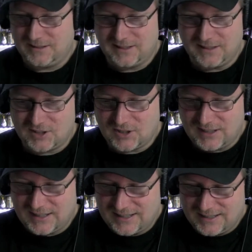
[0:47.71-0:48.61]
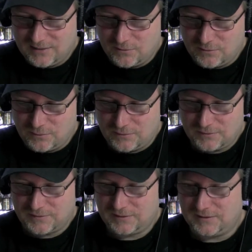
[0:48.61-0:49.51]
It's
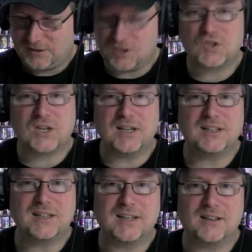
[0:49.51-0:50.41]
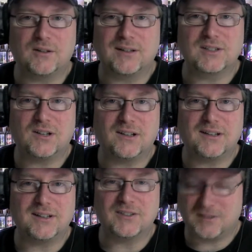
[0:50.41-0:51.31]
it's just kit and kilo. That's all
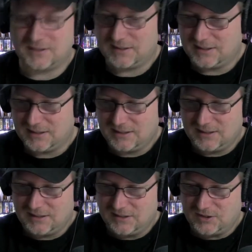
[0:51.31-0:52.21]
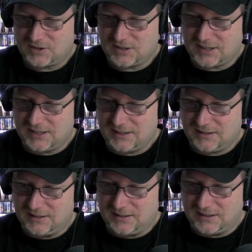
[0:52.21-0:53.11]
it is. Just the kit
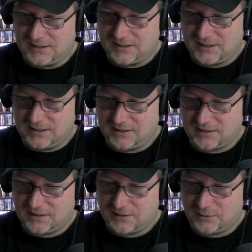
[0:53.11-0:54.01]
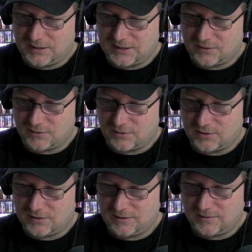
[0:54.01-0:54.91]
and the kilo
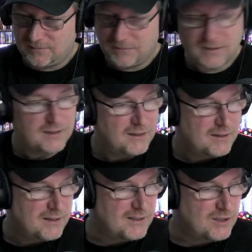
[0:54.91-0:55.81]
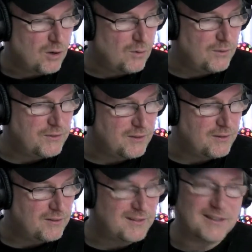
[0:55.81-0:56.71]
dextrose. It's cold,
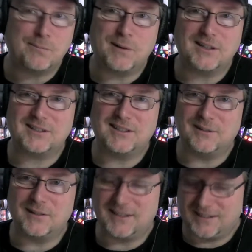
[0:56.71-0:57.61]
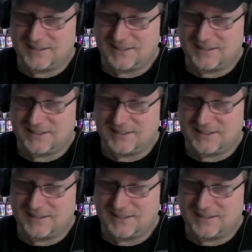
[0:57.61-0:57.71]
so let's bust into it.